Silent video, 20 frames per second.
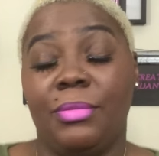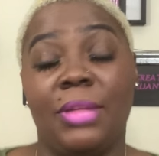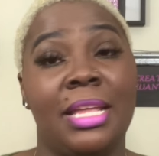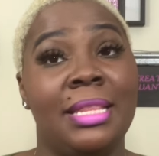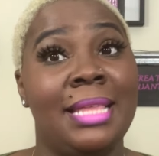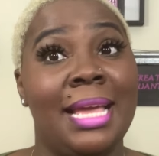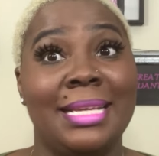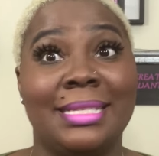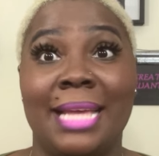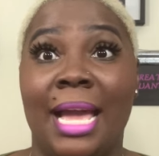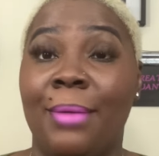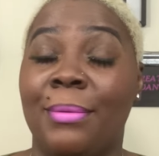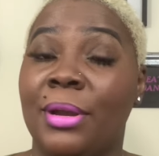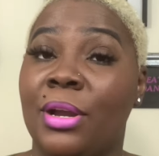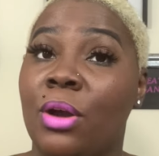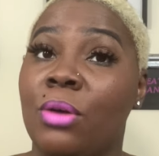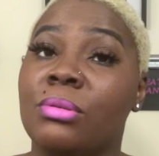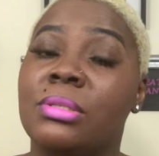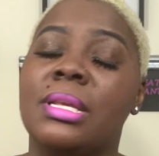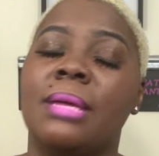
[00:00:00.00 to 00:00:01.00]
that's how it
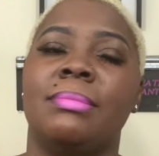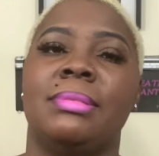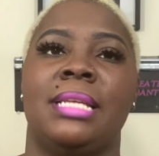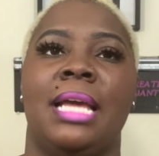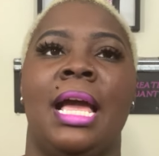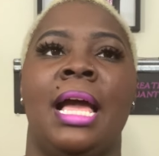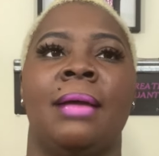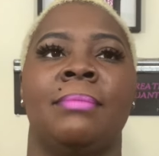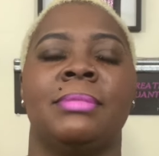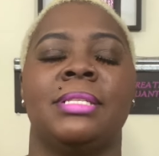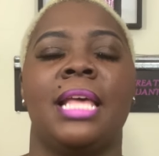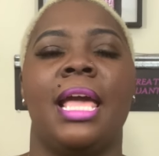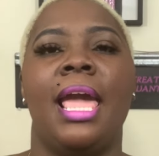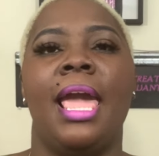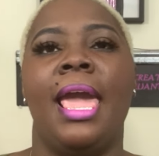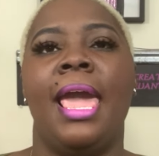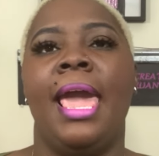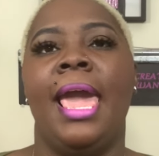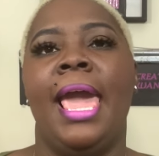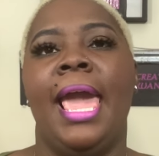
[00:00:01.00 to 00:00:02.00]
goes sometimes.
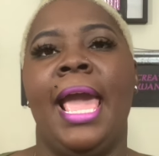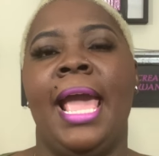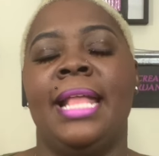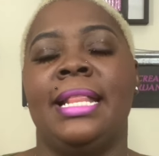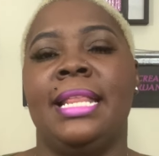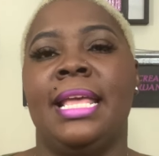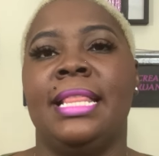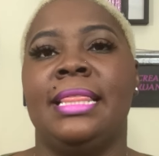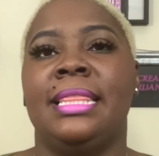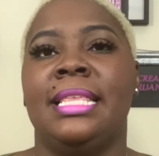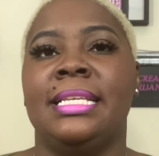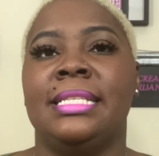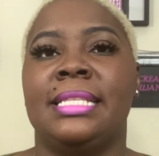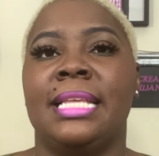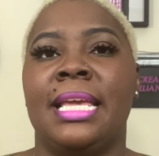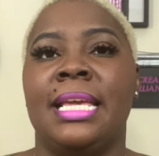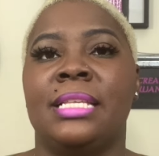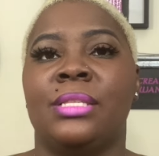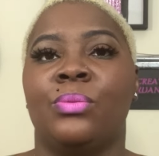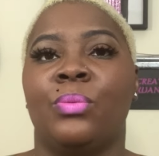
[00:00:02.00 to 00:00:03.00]
And then this
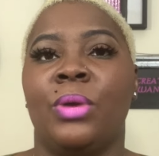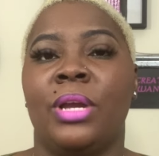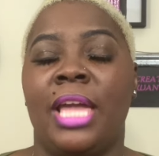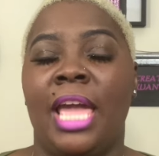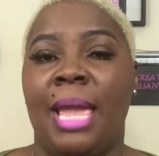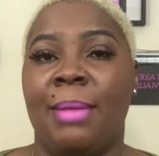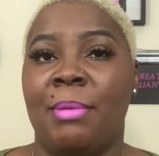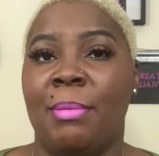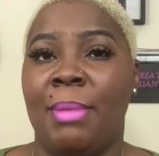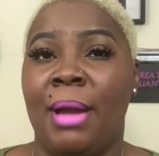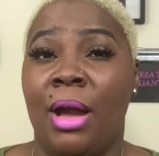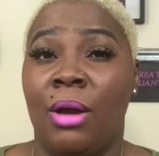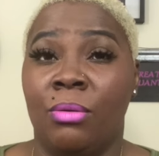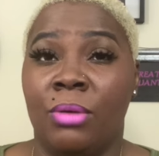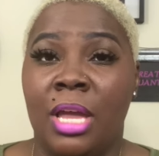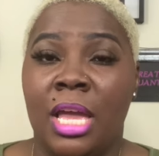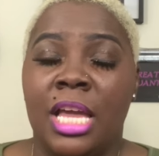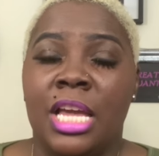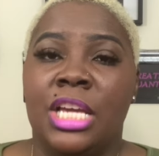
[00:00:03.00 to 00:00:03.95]
is what came about.